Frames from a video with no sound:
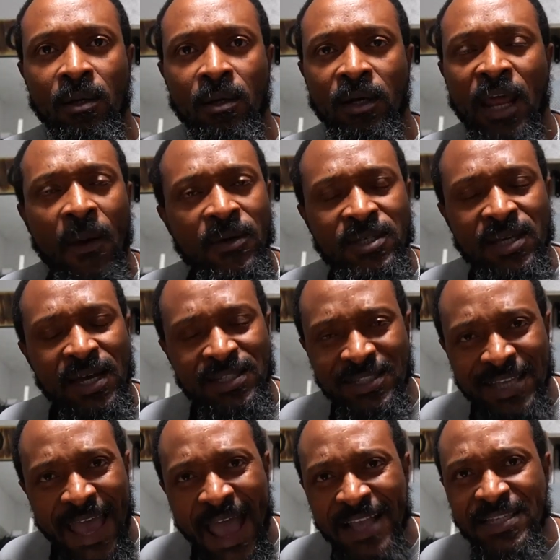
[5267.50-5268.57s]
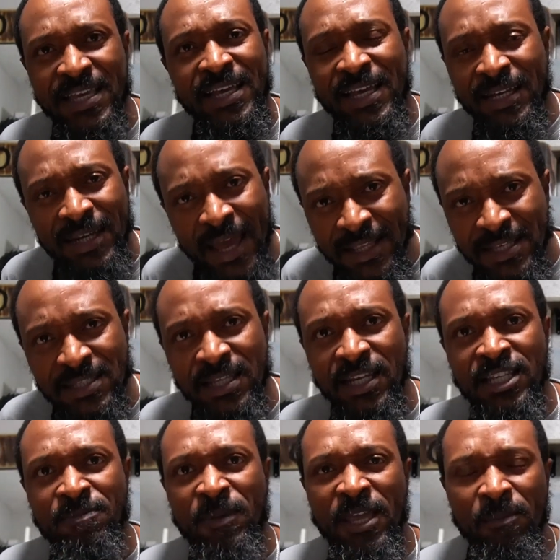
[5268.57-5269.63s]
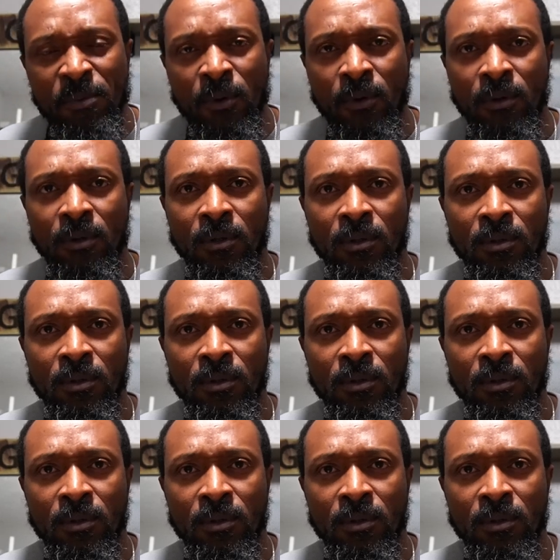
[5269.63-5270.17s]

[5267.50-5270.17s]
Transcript: that was attached and connected to these people.